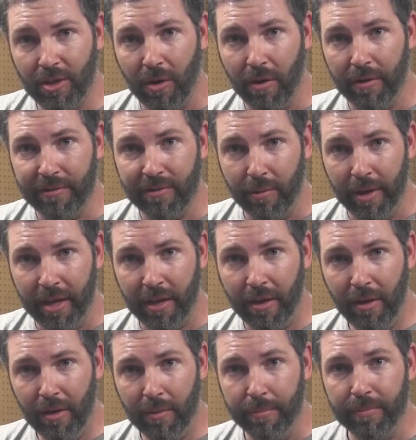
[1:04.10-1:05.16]
jaws, the way it
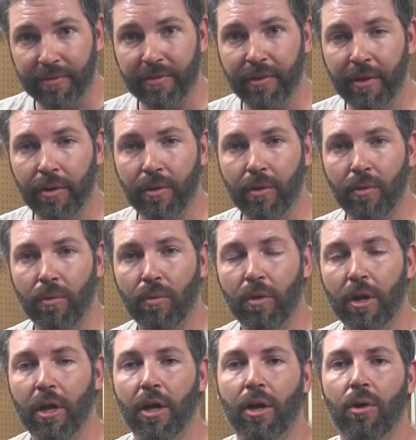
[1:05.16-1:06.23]
comes,
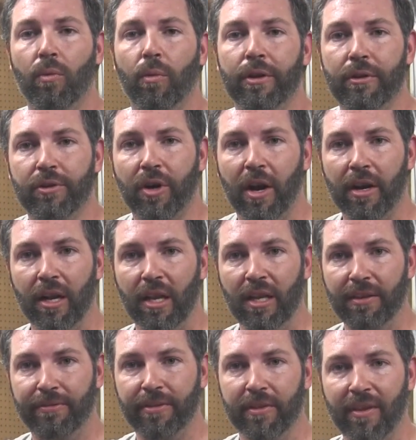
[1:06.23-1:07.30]
when you're trying to
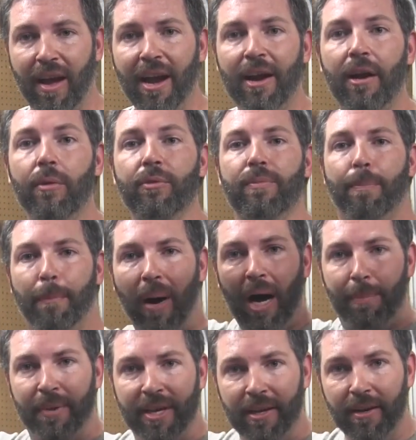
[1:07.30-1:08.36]
lift the tire, it was
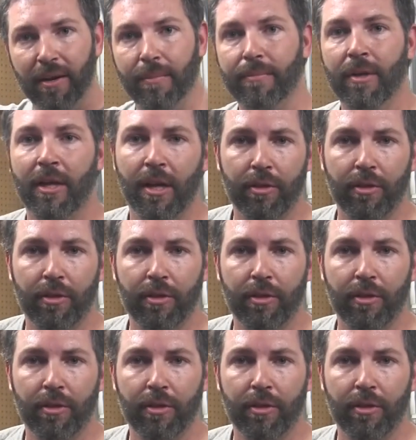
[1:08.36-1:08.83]
popping it up.